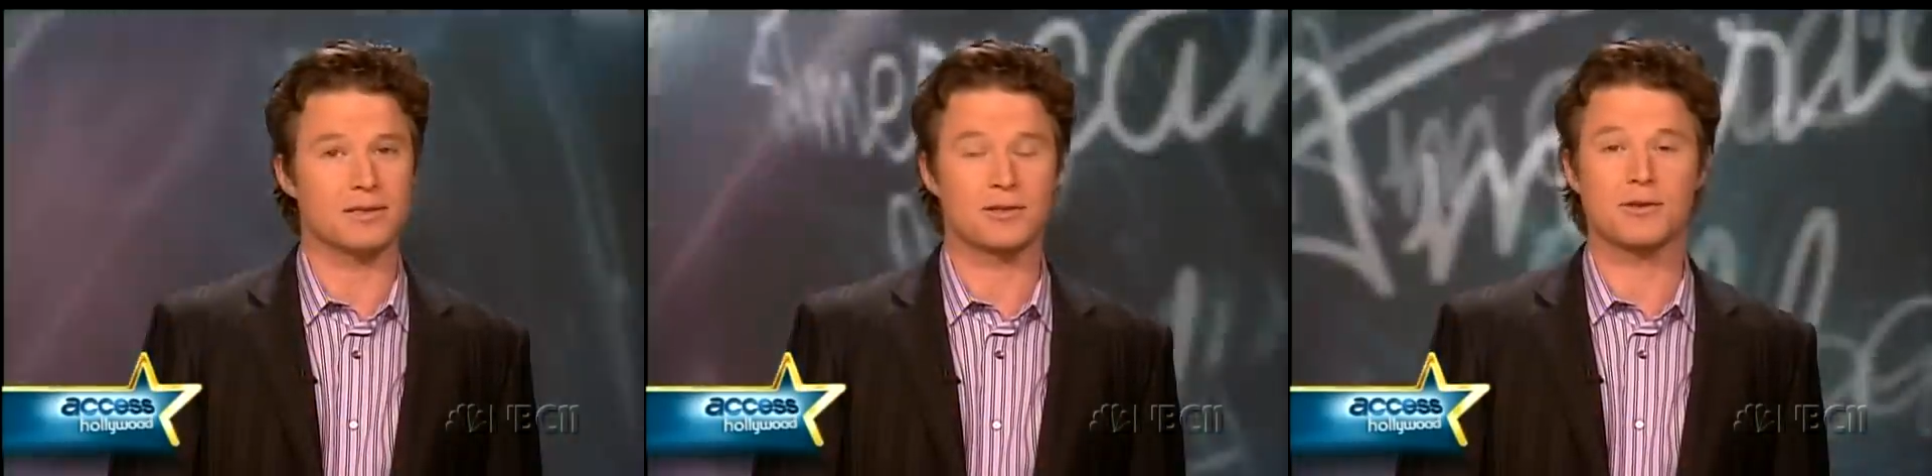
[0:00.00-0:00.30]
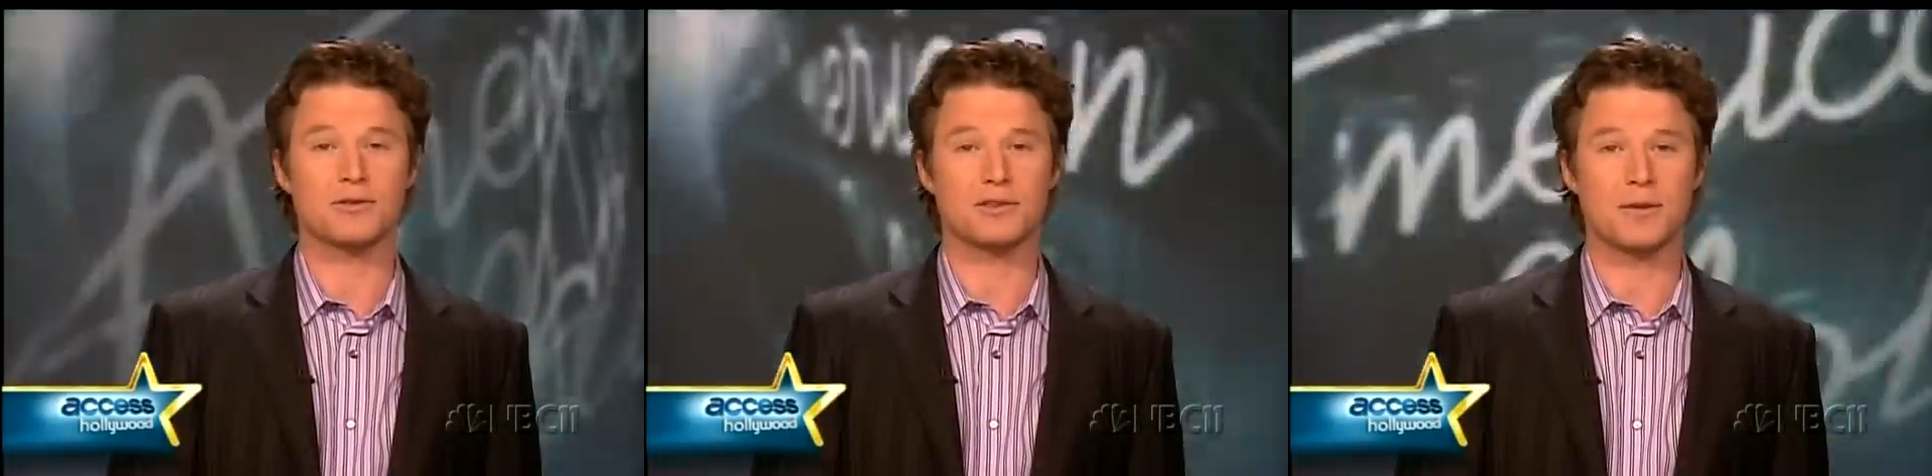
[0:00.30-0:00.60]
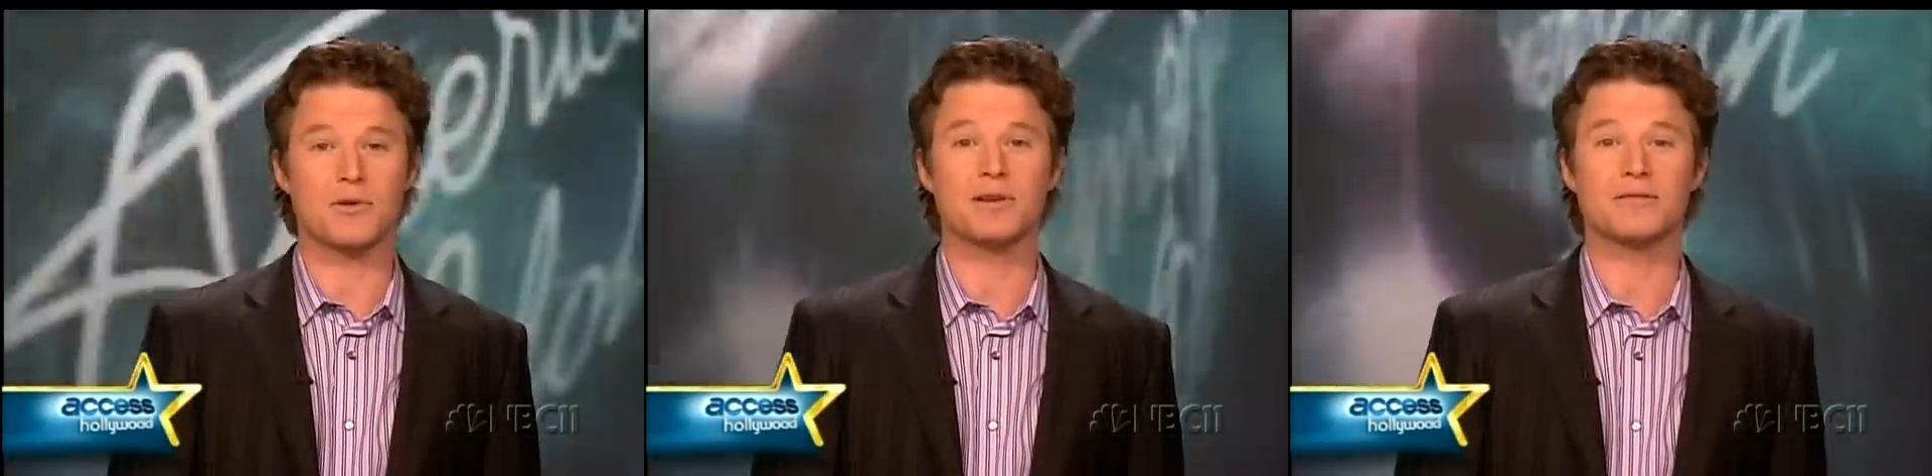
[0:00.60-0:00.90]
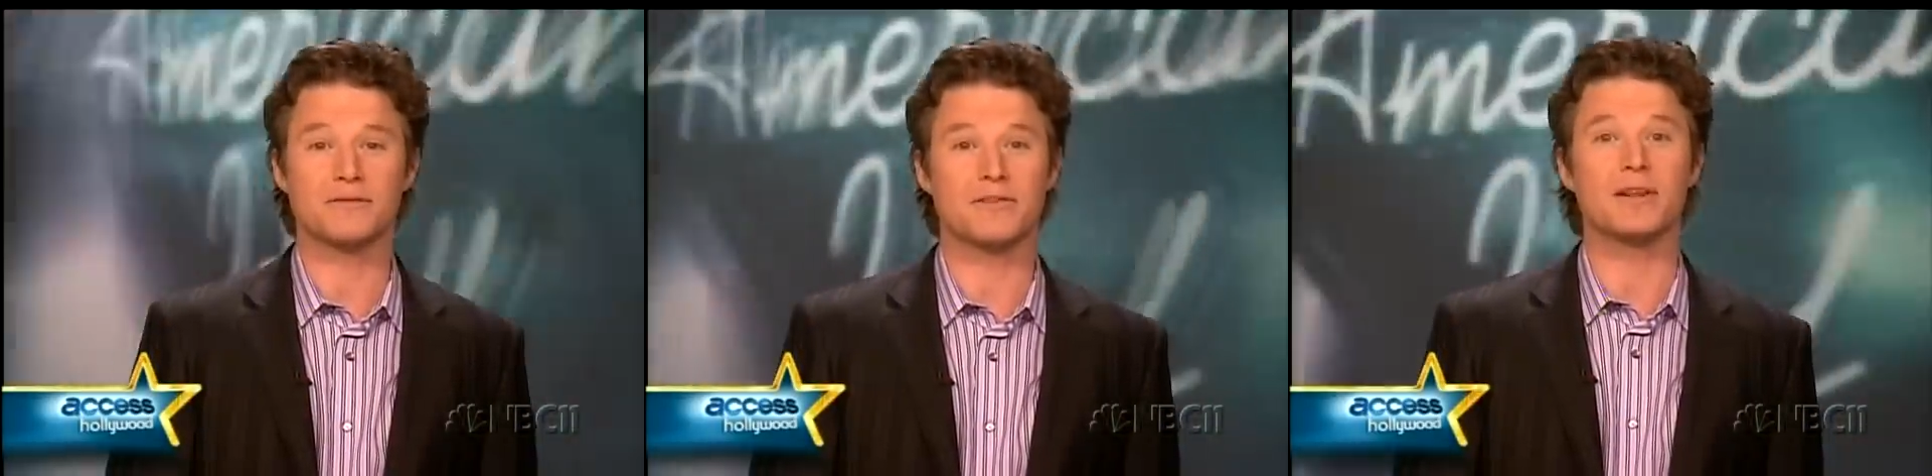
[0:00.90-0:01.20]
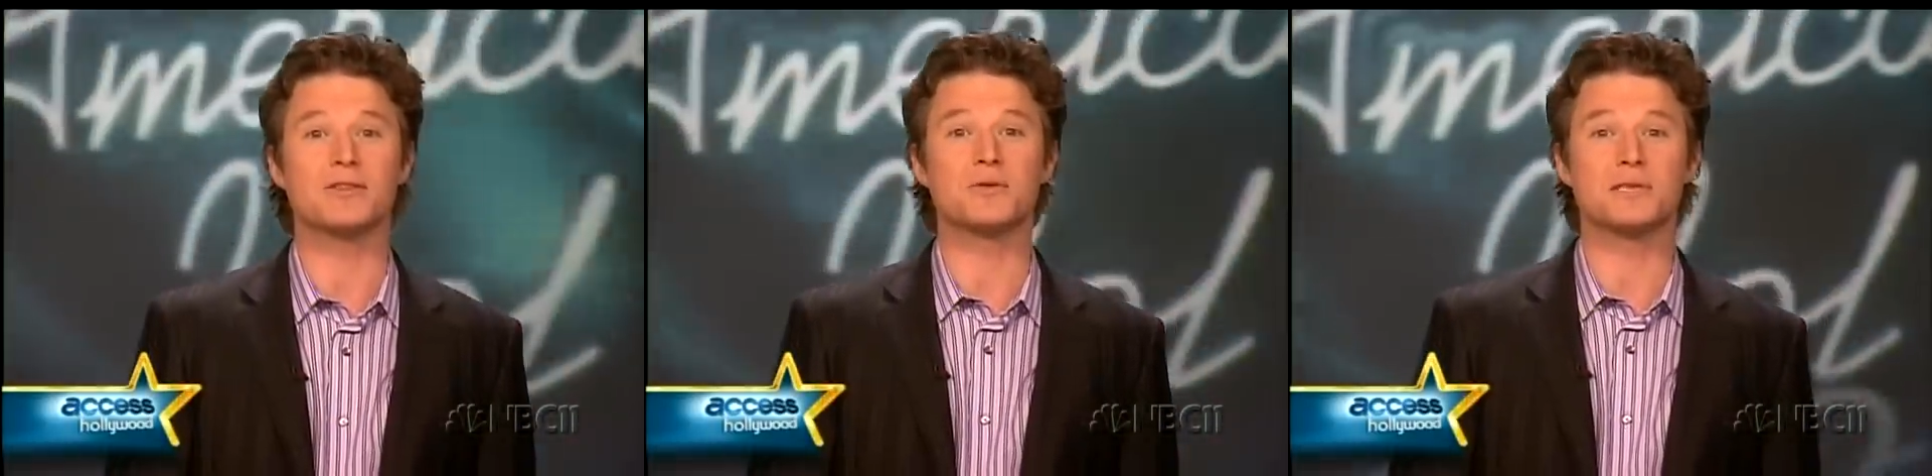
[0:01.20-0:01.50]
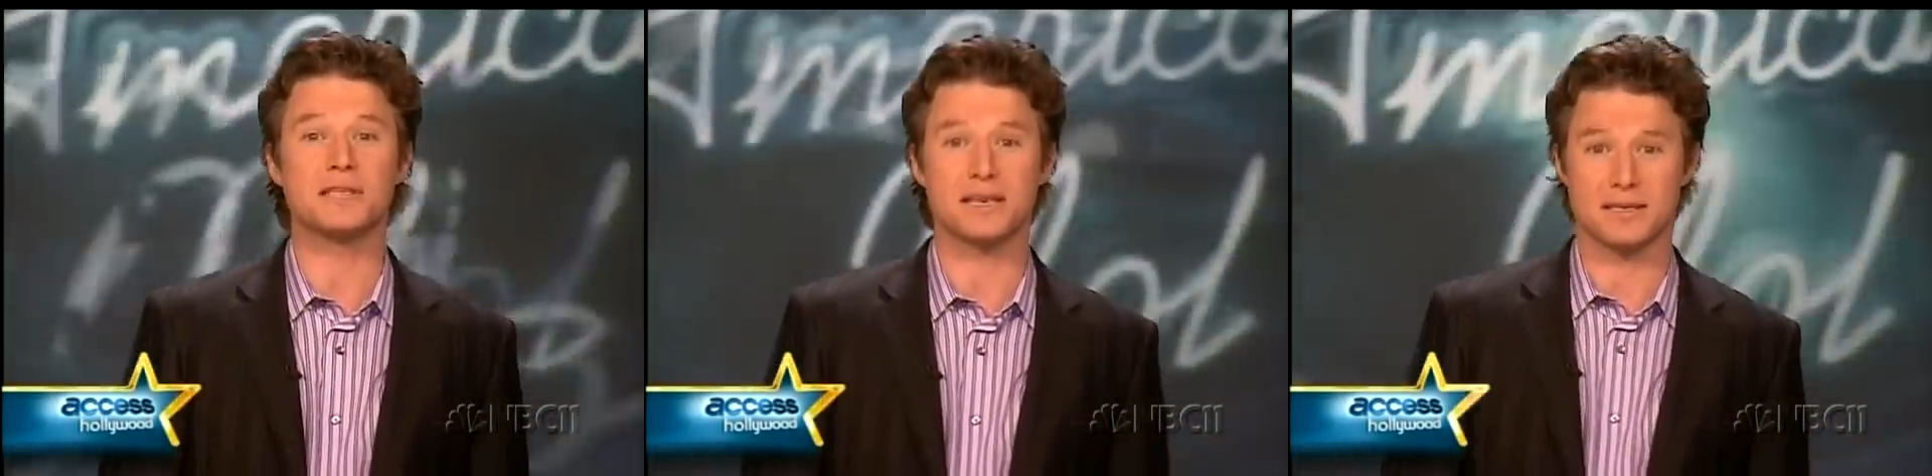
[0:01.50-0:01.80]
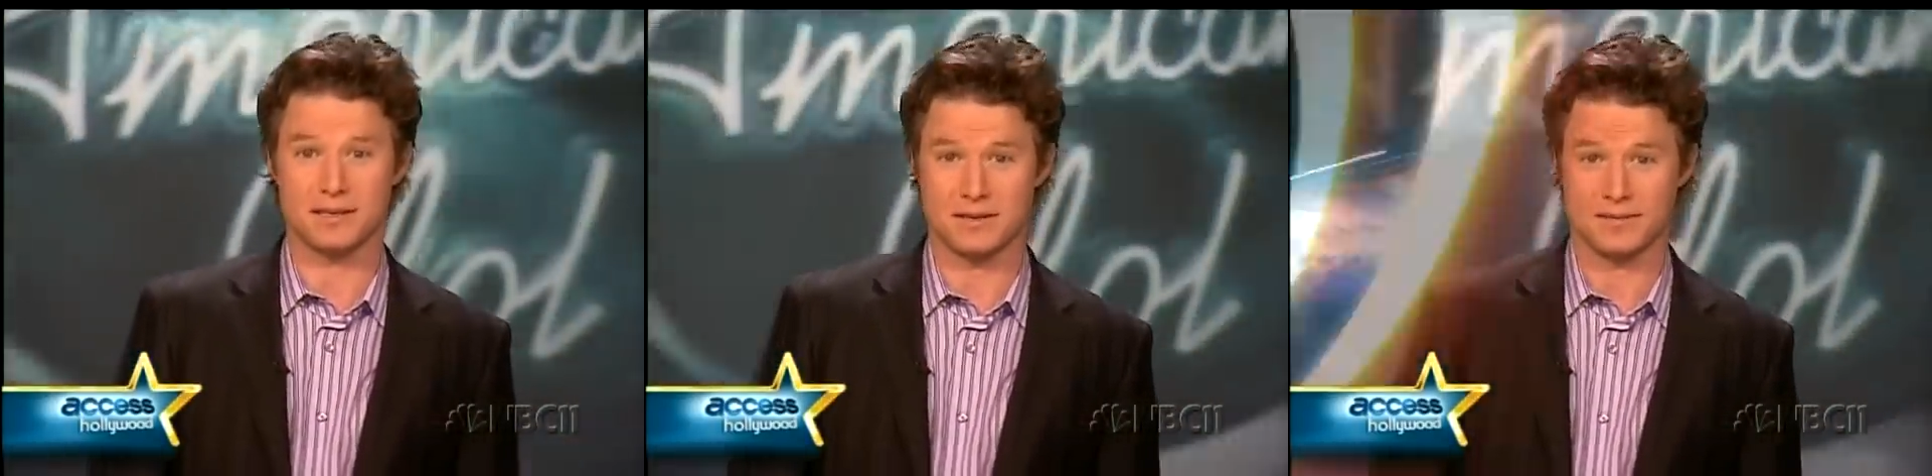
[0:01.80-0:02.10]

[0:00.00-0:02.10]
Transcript: a certain someone fell to his knees.